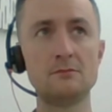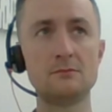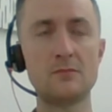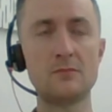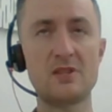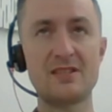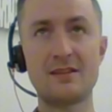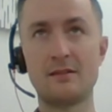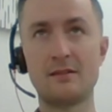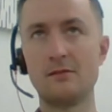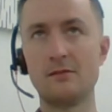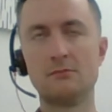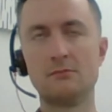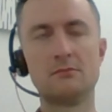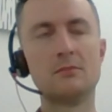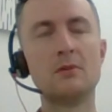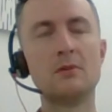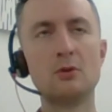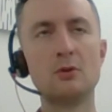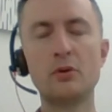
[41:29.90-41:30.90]
so
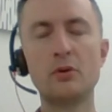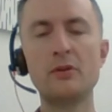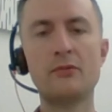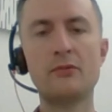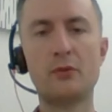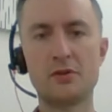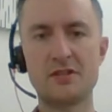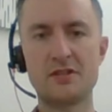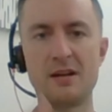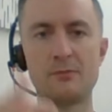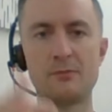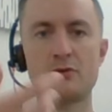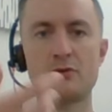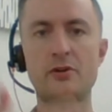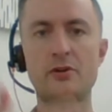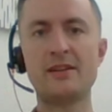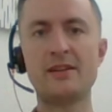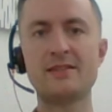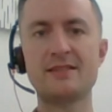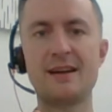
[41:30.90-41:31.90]
looking for some
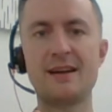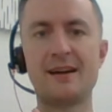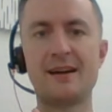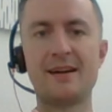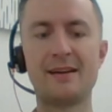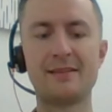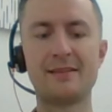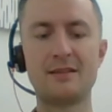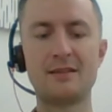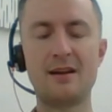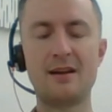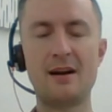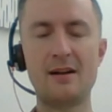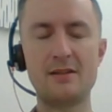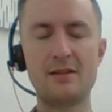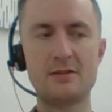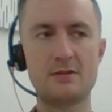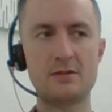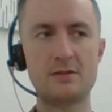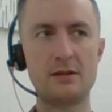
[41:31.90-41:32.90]
trends, I
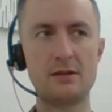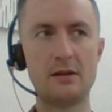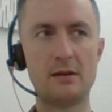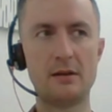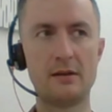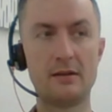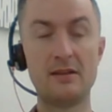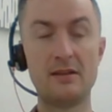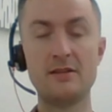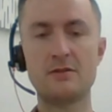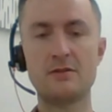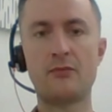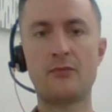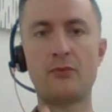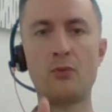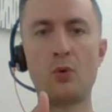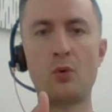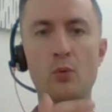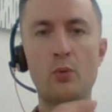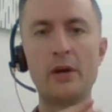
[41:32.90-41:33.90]
analyze at least
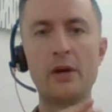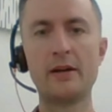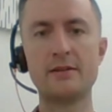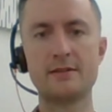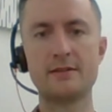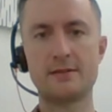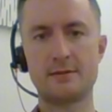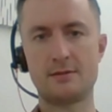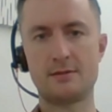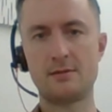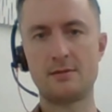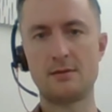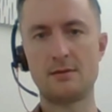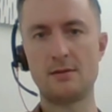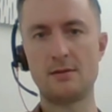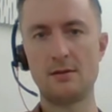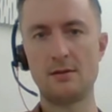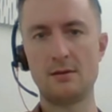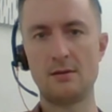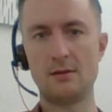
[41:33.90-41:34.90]
4 weeks
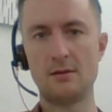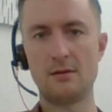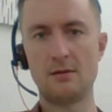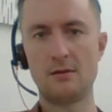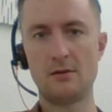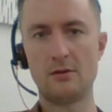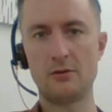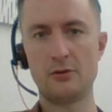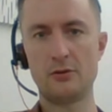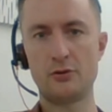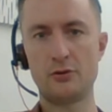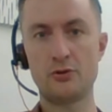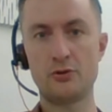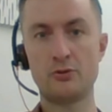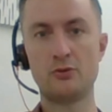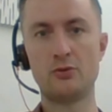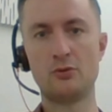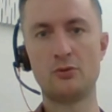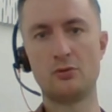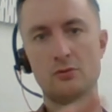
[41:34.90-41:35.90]

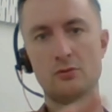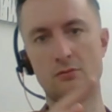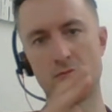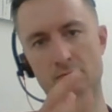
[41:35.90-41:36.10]
to